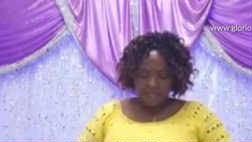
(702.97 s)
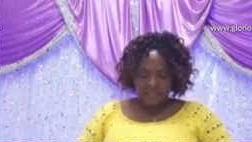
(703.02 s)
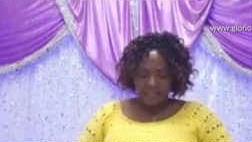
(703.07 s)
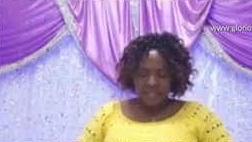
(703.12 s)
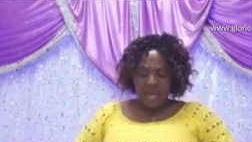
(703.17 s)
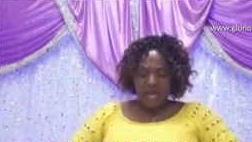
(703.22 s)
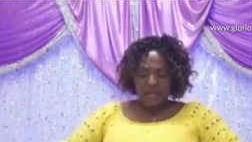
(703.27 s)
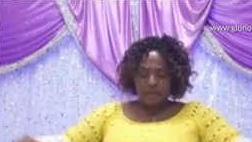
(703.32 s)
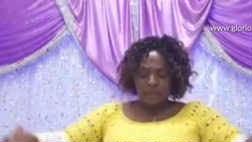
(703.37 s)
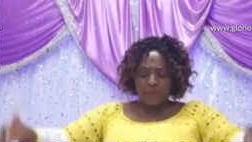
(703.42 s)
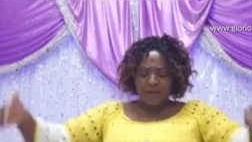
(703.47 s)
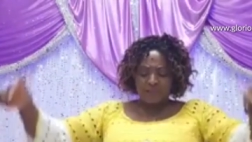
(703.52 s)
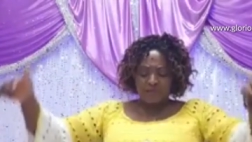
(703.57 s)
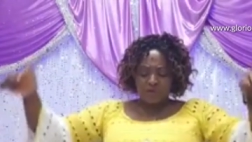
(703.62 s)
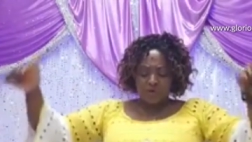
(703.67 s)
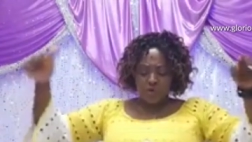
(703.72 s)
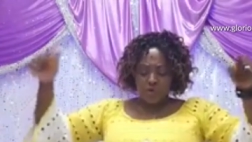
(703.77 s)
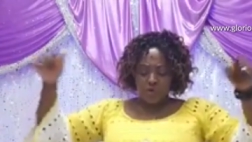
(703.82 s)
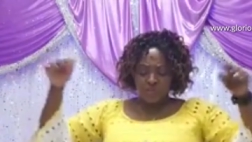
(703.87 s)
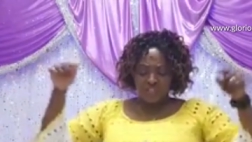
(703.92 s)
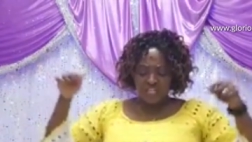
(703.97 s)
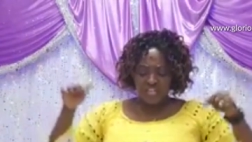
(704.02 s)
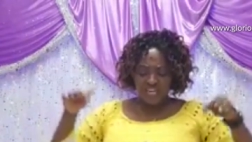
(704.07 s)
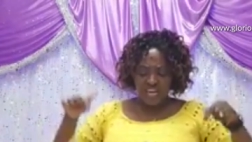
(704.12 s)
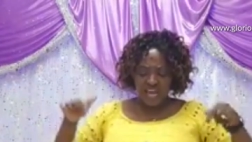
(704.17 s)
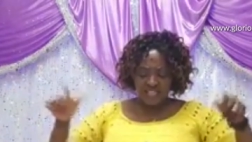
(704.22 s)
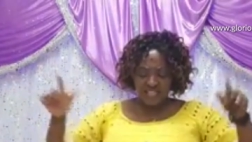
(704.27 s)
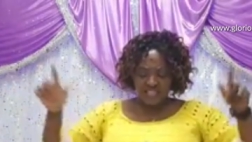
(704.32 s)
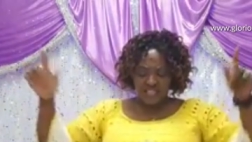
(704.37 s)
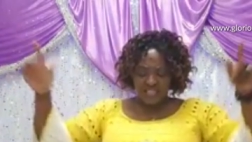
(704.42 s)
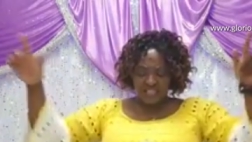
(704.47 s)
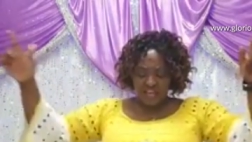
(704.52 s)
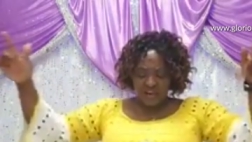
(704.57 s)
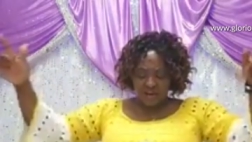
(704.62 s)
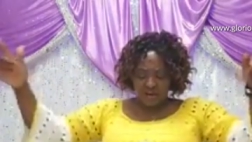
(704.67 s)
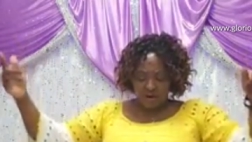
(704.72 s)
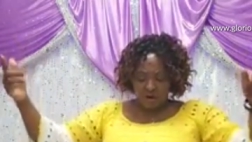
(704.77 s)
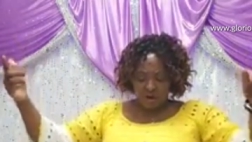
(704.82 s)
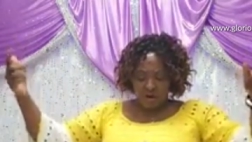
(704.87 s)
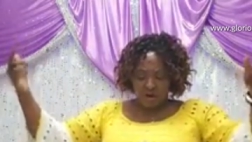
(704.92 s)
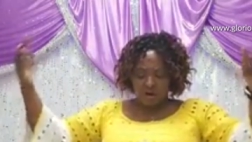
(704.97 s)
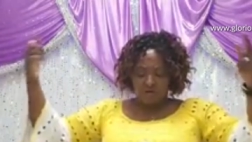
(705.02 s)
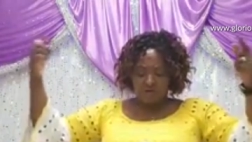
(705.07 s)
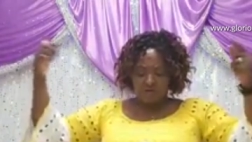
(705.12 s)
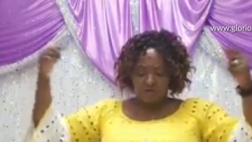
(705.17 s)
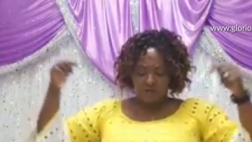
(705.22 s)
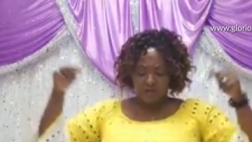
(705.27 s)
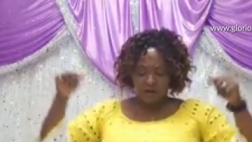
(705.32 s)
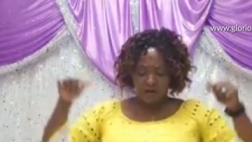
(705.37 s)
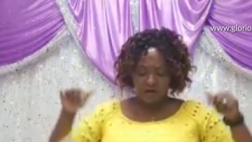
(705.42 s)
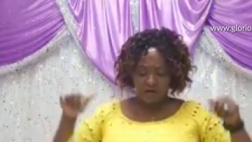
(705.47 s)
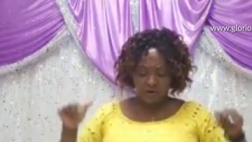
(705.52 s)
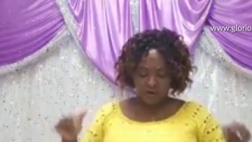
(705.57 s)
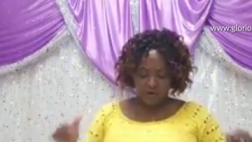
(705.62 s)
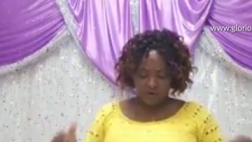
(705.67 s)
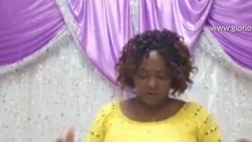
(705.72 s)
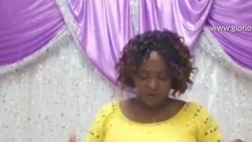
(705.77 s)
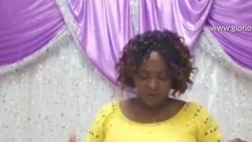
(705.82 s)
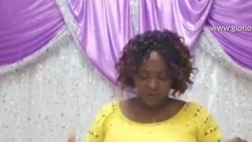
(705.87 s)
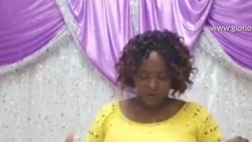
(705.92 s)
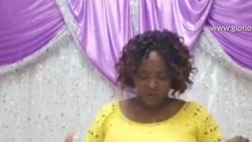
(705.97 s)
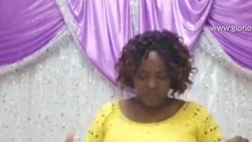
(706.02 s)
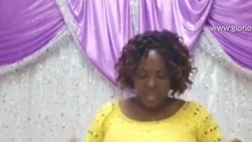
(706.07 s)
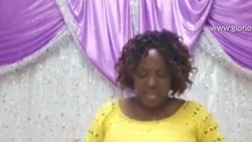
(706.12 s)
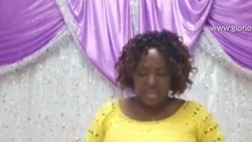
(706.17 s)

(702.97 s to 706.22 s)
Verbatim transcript: That person who delights in the law of the Lord mm.